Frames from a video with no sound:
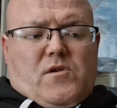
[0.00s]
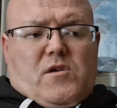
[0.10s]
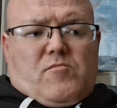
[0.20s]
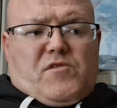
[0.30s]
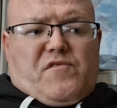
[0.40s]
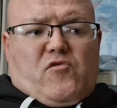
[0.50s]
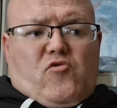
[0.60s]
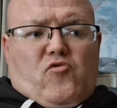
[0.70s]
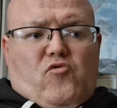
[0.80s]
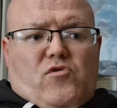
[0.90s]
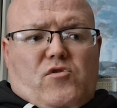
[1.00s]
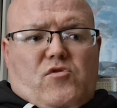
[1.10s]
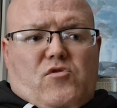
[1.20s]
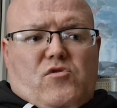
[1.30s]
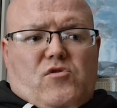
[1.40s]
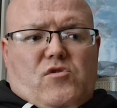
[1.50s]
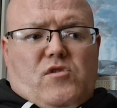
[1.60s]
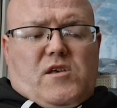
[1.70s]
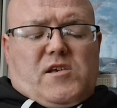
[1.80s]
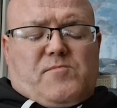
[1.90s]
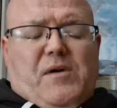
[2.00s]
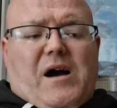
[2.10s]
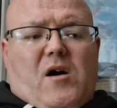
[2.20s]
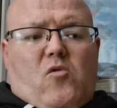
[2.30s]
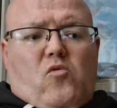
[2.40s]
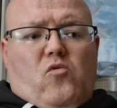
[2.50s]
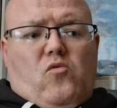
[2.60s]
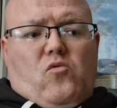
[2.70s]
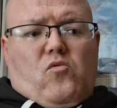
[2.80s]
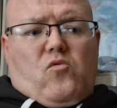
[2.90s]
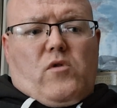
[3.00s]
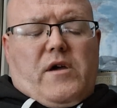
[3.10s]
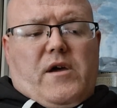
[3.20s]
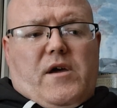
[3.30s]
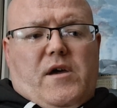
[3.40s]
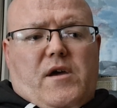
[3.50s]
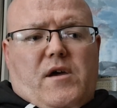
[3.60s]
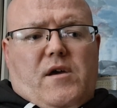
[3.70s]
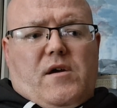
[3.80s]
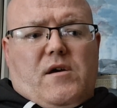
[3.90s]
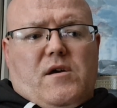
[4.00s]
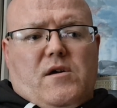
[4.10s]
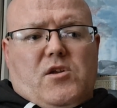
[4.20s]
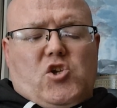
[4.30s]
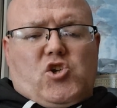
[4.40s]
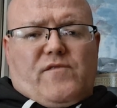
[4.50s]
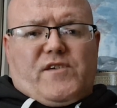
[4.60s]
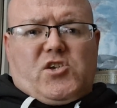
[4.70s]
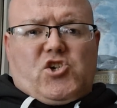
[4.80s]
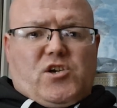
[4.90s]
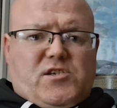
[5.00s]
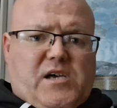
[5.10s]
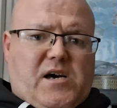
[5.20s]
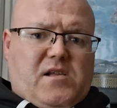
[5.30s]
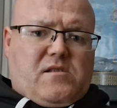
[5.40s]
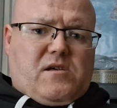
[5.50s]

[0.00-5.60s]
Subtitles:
It was through his pal, Javeed Shahzad.